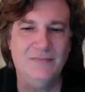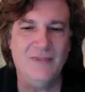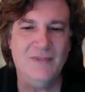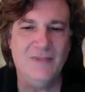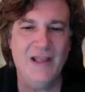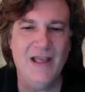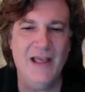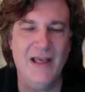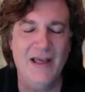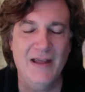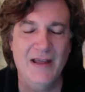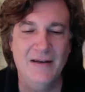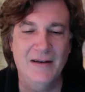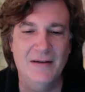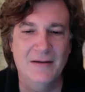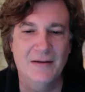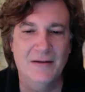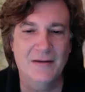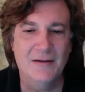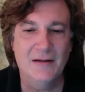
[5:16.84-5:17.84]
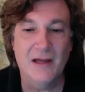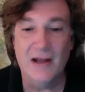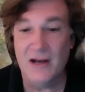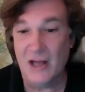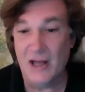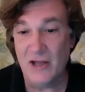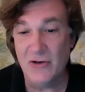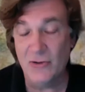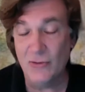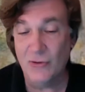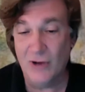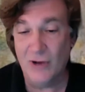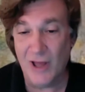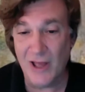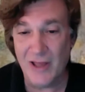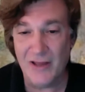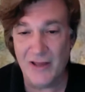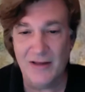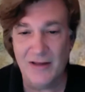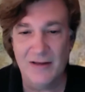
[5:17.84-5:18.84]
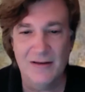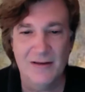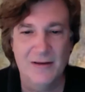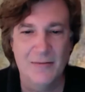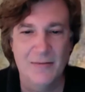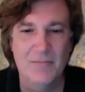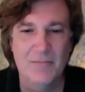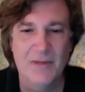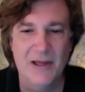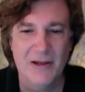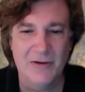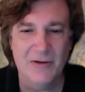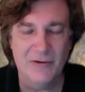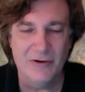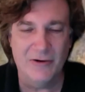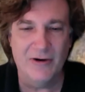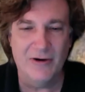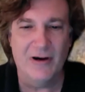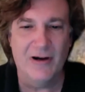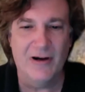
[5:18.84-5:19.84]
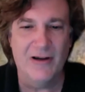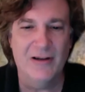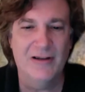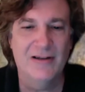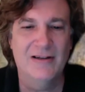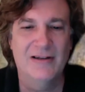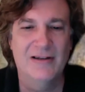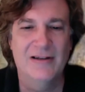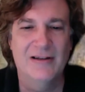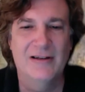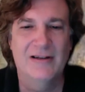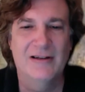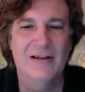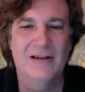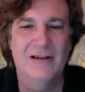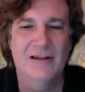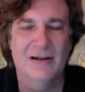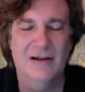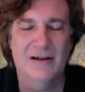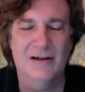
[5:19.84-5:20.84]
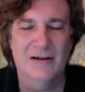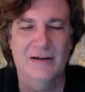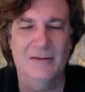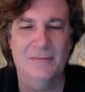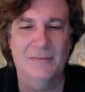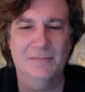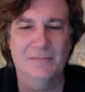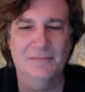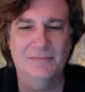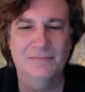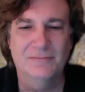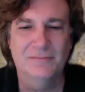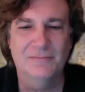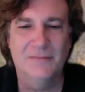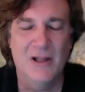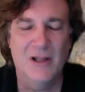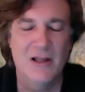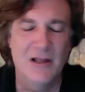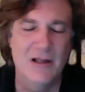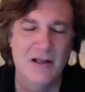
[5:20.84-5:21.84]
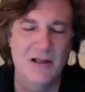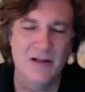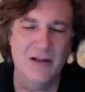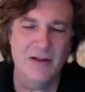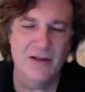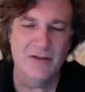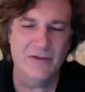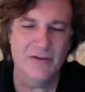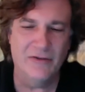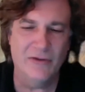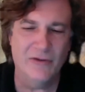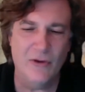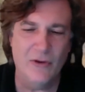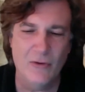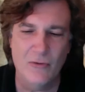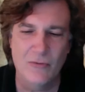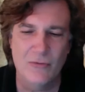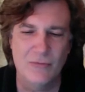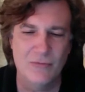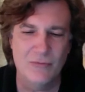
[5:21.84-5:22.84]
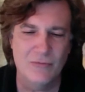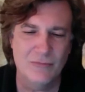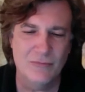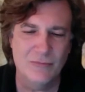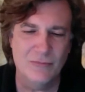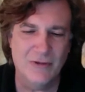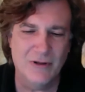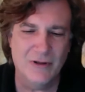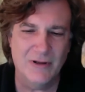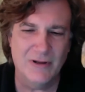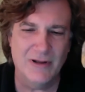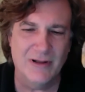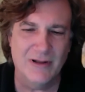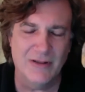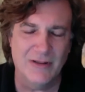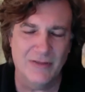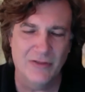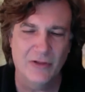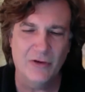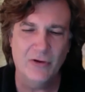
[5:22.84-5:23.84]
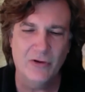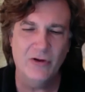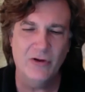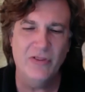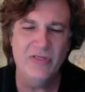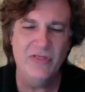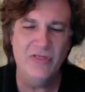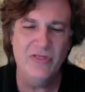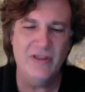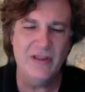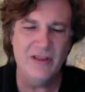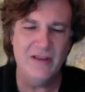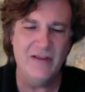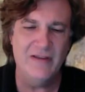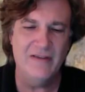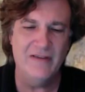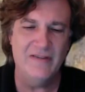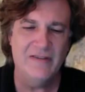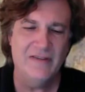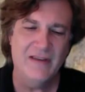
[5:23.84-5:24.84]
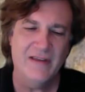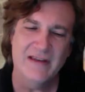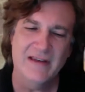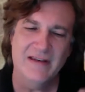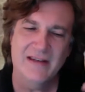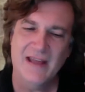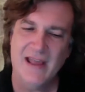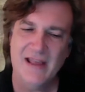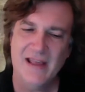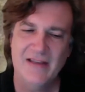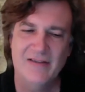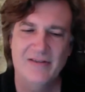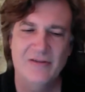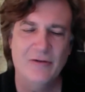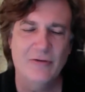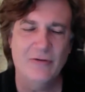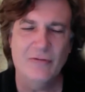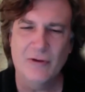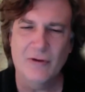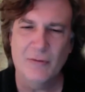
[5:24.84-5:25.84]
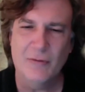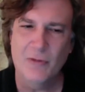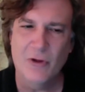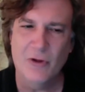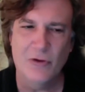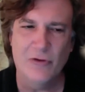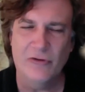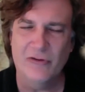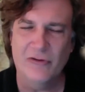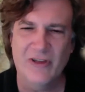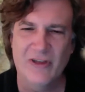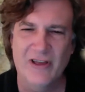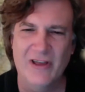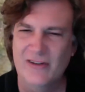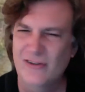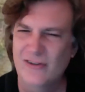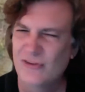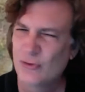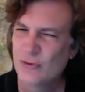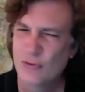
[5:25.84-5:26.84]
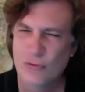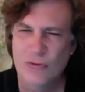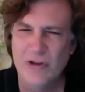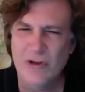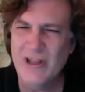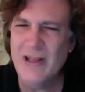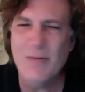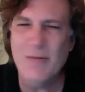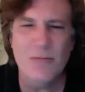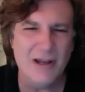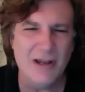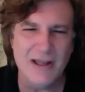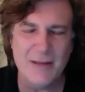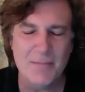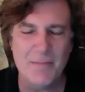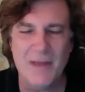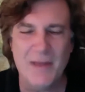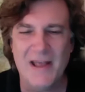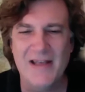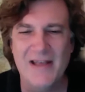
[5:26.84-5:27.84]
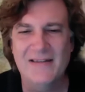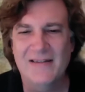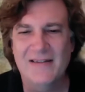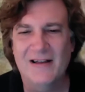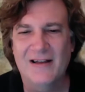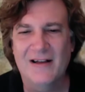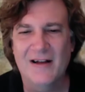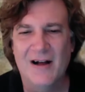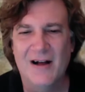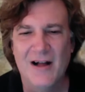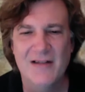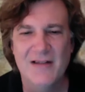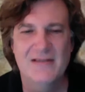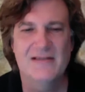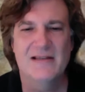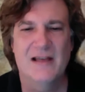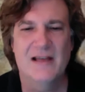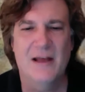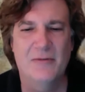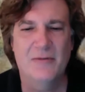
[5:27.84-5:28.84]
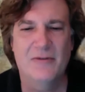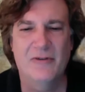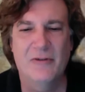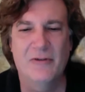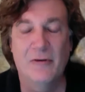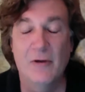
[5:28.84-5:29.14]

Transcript: and I do like Bandura. Um, so the good thing is it takes you from those extremely basic concepts